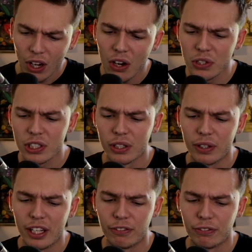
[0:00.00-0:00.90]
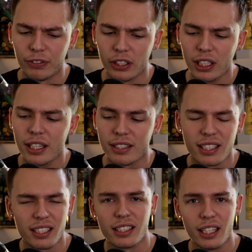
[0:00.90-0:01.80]
also, if you're like
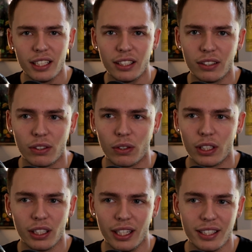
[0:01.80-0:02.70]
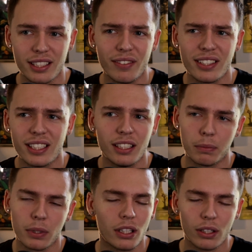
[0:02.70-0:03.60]
16 or like 17 or
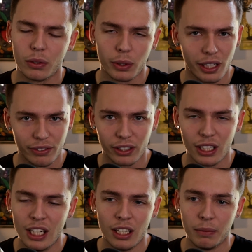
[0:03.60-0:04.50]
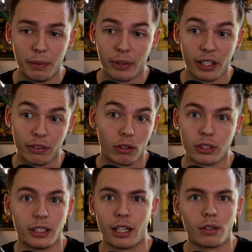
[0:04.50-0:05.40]
below or whatever, maybe you're like
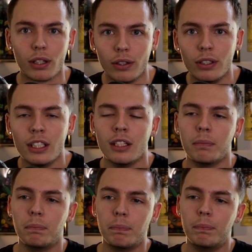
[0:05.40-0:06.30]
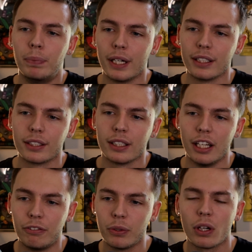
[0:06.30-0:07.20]
13, I don't know. But
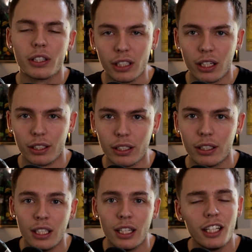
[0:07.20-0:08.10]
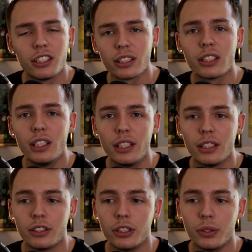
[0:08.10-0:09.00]
if you are young, it's just good
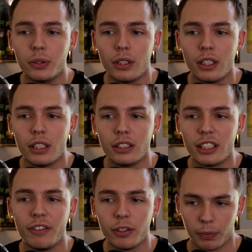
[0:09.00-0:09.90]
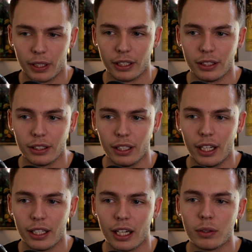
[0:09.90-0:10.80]
to save your money.
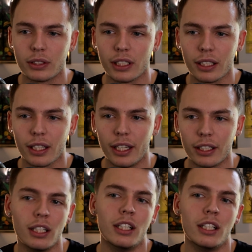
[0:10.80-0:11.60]
And I would say, like,